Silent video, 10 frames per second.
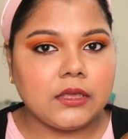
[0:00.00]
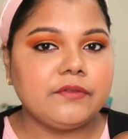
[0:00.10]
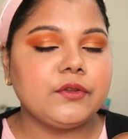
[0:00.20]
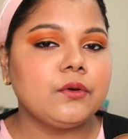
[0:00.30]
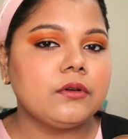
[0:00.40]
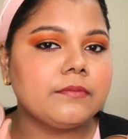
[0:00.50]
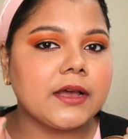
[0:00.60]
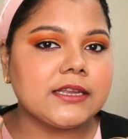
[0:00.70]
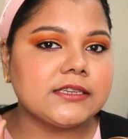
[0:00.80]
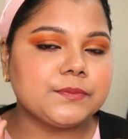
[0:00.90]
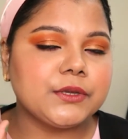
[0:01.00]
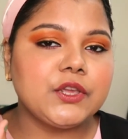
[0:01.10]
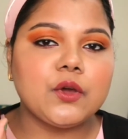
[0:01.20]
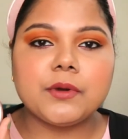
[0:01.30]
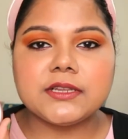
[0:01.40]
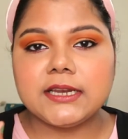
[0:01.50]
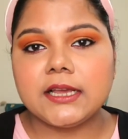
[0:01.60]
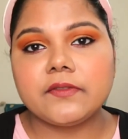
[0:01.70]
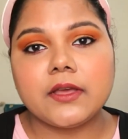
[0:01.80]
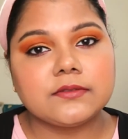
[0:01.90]
If you don't mind dipping your brush
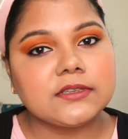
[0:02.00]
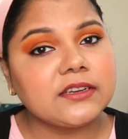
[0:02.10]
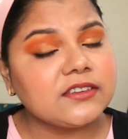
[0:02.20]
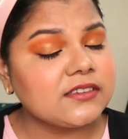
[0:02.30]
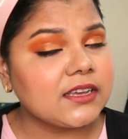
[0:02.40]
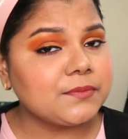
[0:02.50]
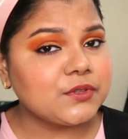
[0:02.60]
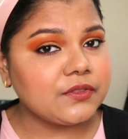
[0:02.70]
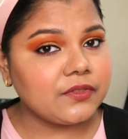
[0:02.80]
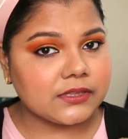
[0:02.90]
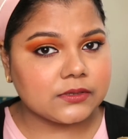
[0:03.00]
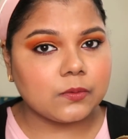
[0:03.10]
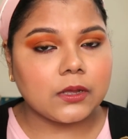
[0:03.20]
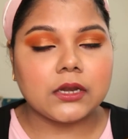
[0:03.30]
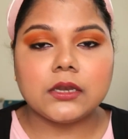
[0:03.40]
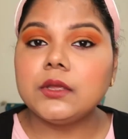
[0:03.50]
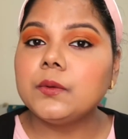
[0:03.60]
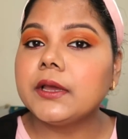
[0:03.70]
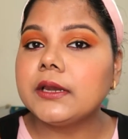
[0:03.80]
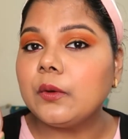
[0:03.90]
like 1,100 times in this one,
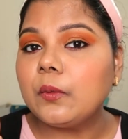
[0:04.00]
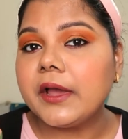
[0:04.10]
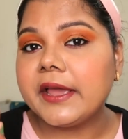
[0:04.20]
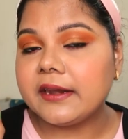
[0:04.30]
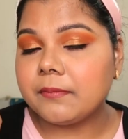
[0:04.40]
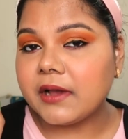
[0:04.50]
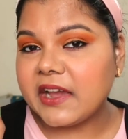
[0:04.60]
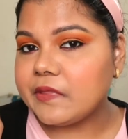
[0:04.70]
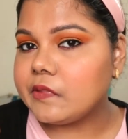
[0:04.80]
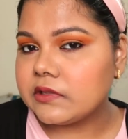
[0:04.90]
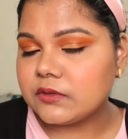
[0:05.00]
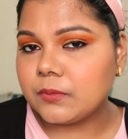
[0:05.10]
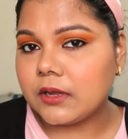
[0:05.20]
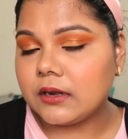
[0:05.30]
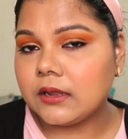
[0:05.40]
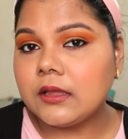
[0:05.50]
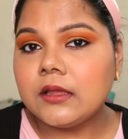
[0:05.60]
you can go ahead and buy this one.